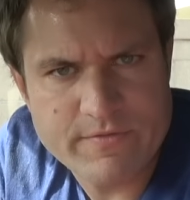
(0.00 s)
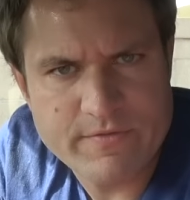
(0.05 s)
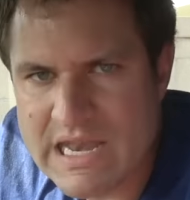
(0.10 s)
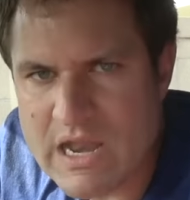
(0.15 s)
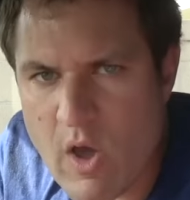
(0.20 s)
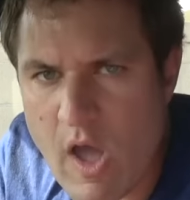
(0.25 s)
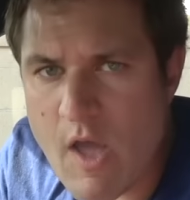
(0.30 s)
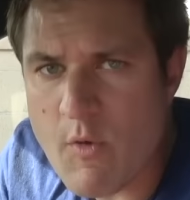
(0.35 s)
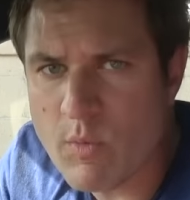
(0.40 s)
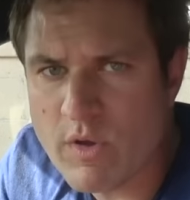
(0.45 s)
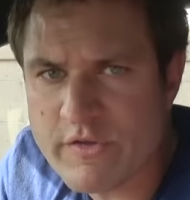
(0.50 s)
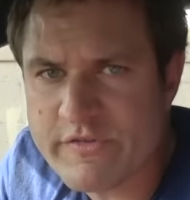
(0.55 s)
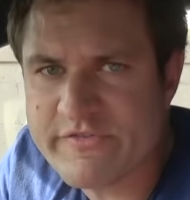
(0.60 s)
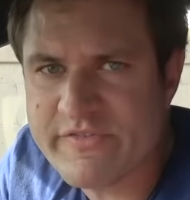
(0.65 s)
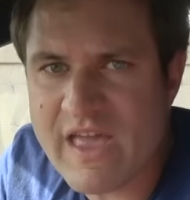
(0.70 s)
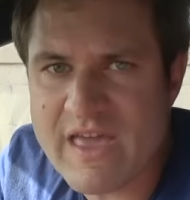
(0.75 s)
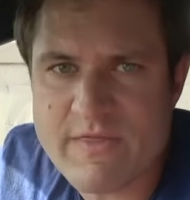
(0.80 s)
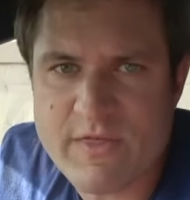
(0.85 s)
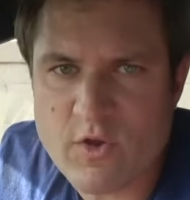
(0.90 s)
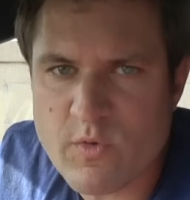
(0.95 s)
Now I will
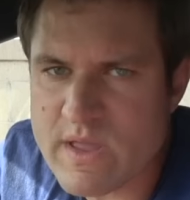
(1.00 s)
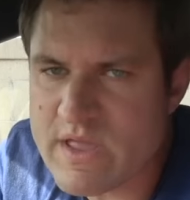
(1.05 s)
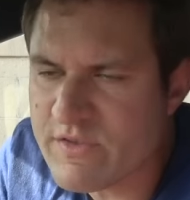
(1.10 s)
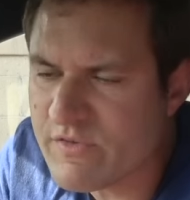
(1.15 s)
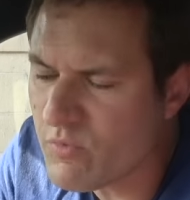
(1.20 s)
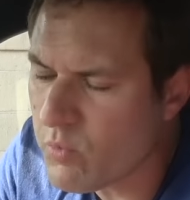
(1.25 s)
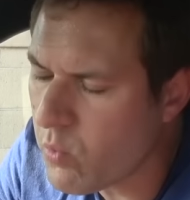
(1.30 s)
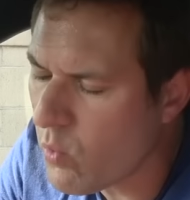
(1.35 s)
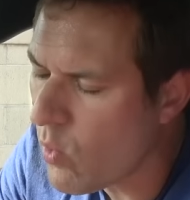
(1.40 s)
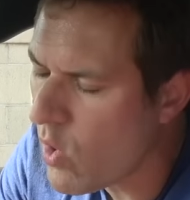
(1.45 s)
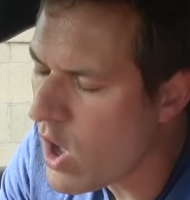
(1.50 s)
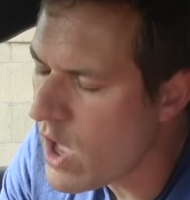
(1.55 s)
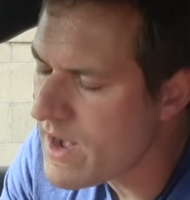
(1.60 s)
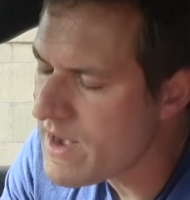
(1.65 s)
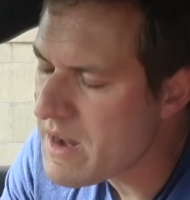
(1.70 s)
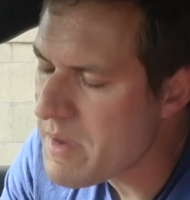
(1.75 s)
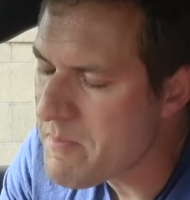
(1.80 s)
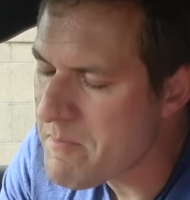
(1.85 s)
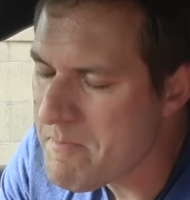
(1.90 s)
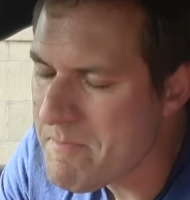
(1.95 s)
say there is
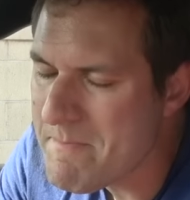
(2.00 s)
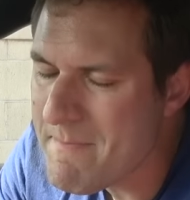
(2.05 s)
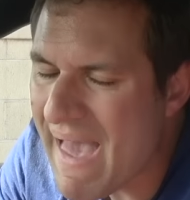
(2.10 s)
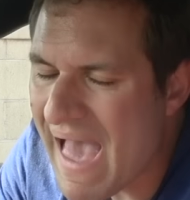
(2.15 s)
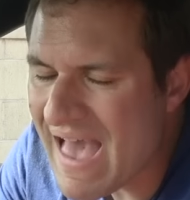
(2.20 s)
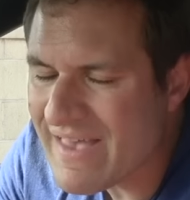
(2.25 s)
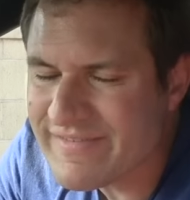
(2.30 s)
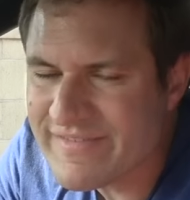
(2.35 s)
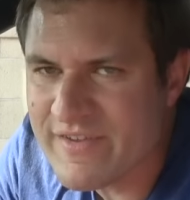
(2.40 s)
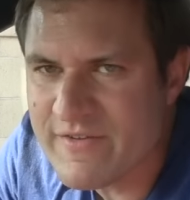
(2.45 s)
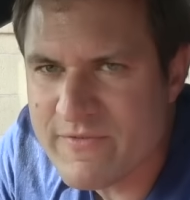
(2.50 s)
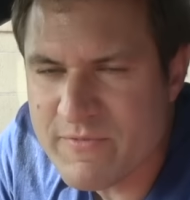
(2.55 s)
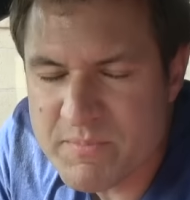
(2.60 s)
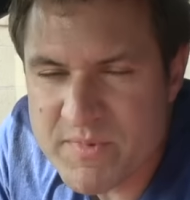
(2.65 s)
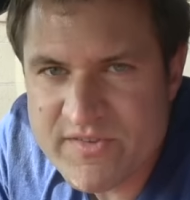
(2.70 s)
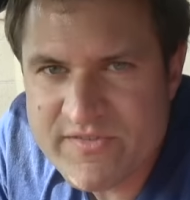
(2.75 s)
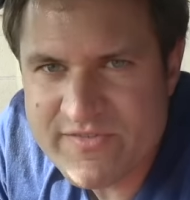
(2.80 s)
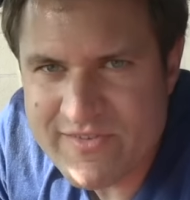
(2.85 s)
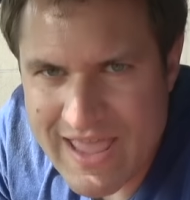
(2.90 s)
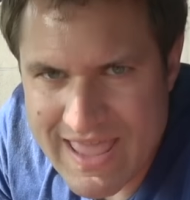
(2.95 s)
one massive
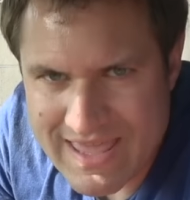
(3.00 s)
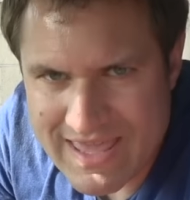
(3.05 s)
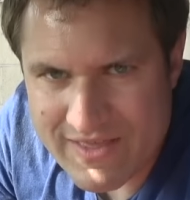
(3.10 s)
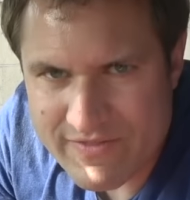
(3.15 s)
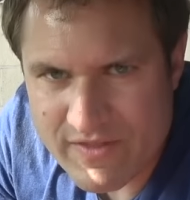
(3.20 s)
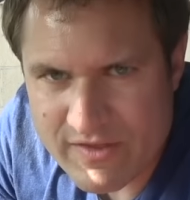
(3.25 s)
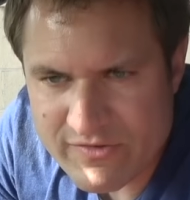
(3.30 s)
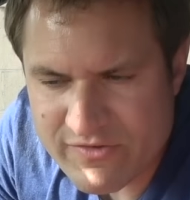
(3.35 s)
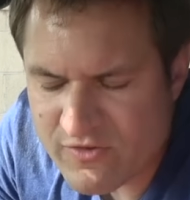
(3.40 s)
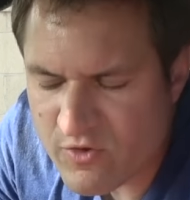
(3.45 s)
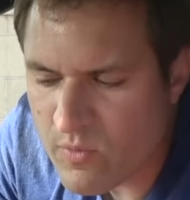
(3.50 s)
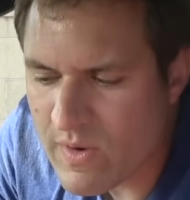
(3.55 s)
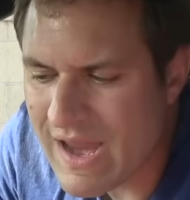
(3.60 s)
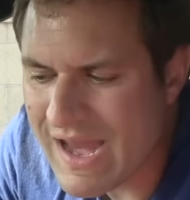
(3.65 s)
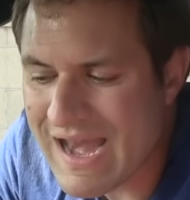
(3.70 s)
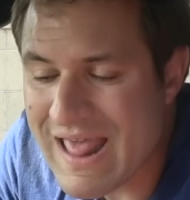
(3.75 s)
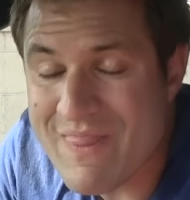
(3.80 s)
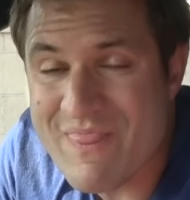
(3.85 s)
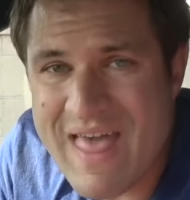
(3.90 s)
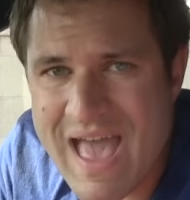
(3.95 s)
mistake in this
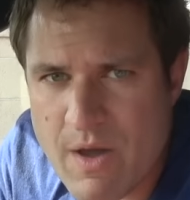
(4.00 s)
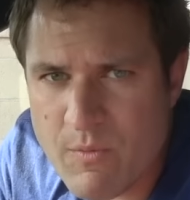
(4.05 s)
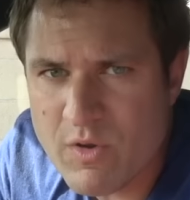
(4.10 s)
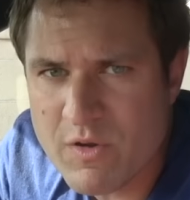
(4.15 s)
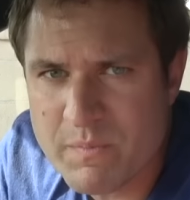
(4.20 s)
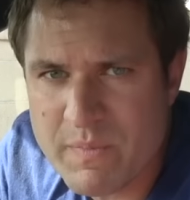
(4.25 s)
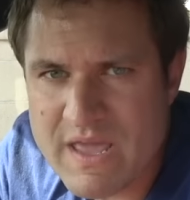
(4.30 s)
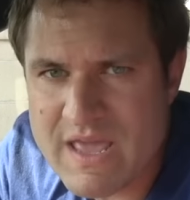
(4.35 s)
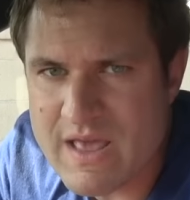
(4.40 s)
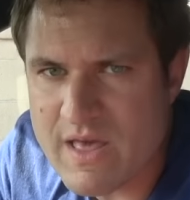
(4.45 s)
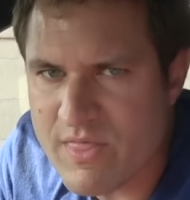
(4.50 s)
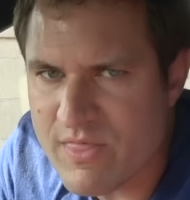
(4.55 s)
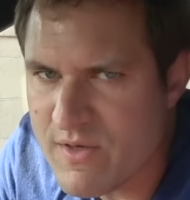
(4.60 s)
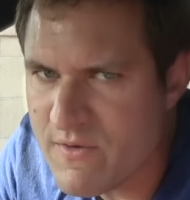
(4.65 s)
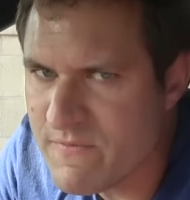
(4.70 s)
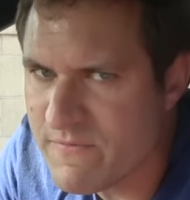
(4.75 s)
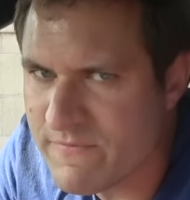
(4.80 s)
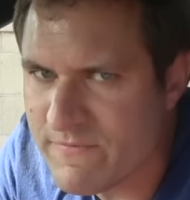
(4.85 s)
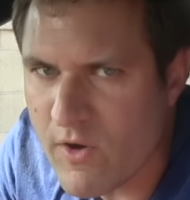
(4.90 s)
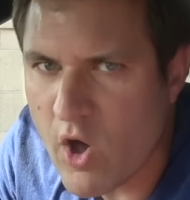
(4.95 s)
screen and that would be
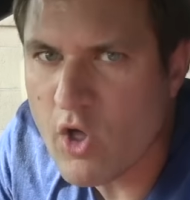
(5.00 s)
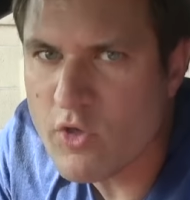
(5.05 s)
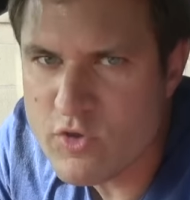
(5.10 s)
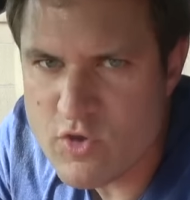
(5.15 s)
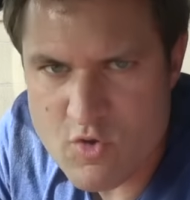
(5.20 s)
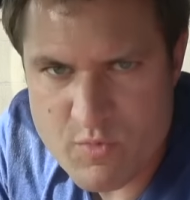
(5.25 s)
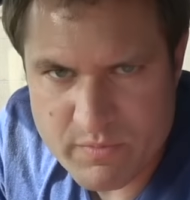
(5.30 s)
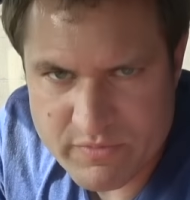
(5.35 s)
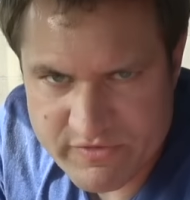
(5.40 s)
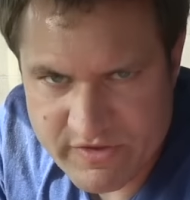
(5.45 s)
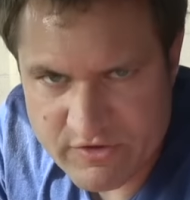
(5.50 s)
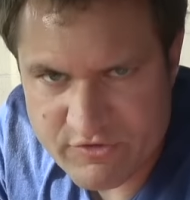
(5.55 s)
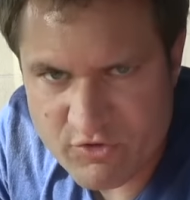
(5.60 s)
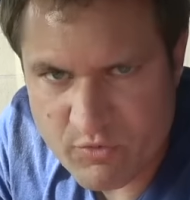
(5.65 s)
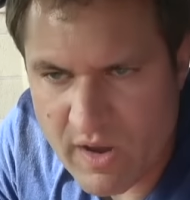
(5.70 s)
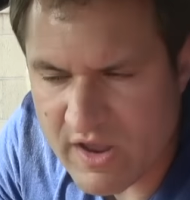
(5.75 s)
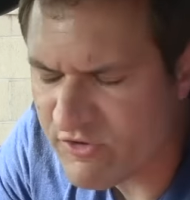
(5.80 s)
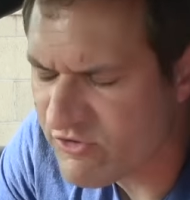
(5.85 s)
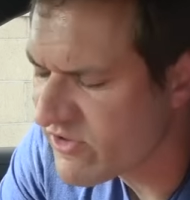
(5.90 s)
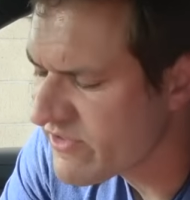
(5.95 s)
the volume
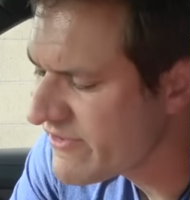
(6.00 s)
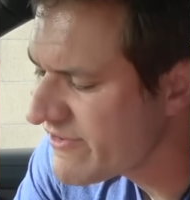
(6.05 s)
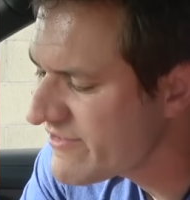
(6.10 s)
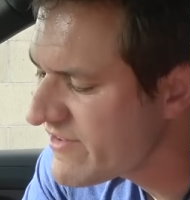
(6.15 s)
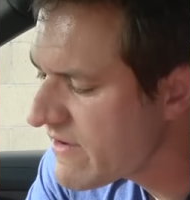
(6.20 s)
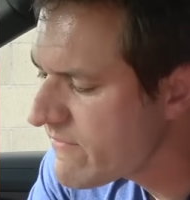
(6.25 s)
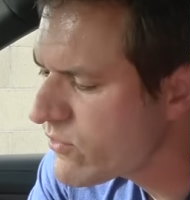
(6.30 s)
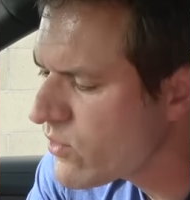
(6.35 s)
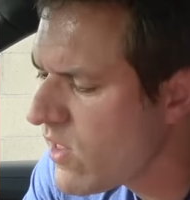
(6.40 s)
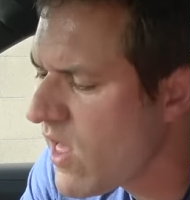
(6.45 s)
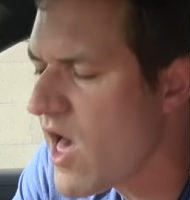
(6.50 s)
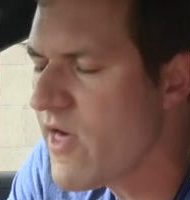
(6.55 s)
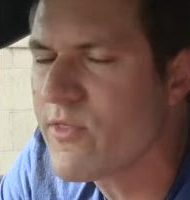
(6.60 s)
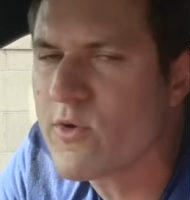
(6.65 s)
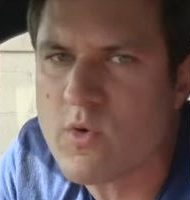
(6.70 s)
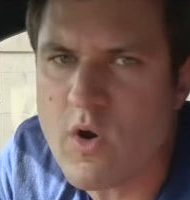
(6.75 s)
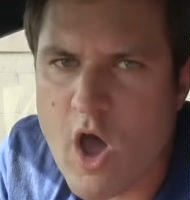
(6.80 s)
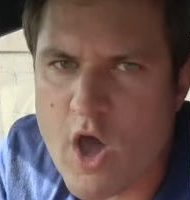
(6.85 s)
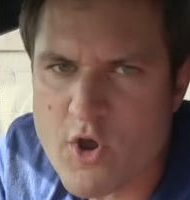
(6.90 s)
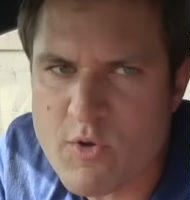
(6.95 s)
situation. Several
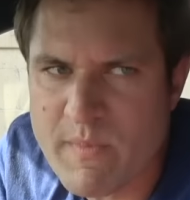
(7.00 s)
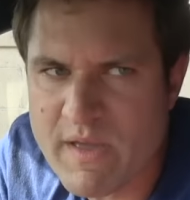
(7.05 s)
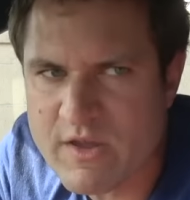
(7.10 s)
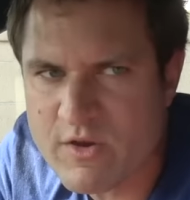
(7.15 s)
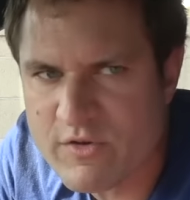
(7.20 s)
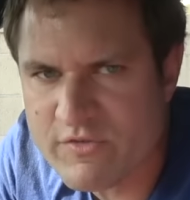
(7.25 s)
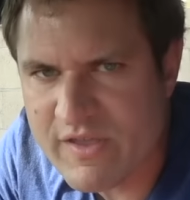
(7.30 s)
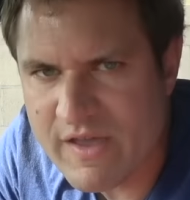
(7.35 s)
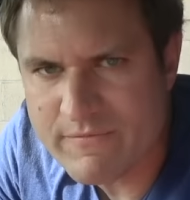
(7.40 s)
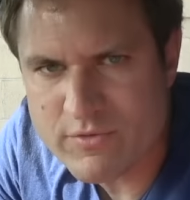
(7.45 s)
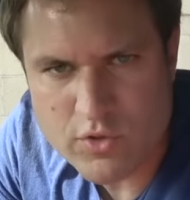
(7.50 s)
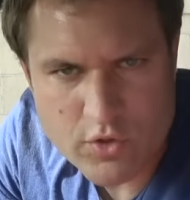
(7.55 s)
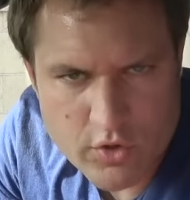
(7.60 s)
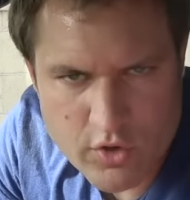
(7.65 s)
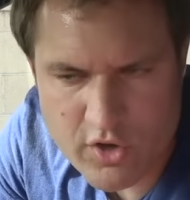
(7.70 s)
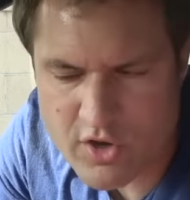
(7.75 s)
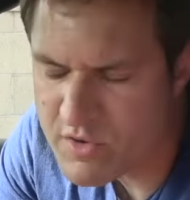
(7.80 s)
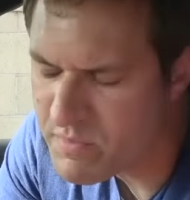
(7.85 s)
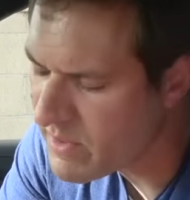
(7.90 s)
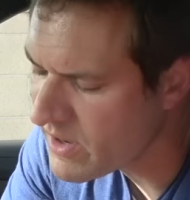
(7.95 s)
other automakers have
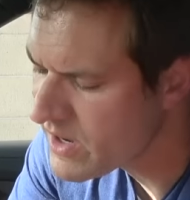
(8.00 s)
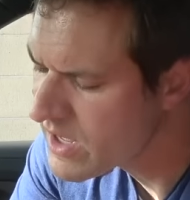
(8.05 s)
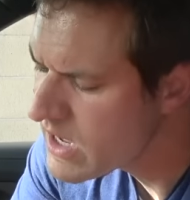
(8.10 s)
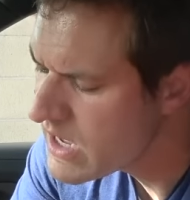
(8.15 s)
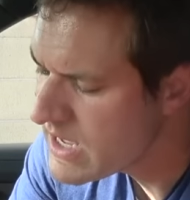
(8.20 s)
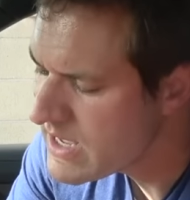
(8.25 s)
learned but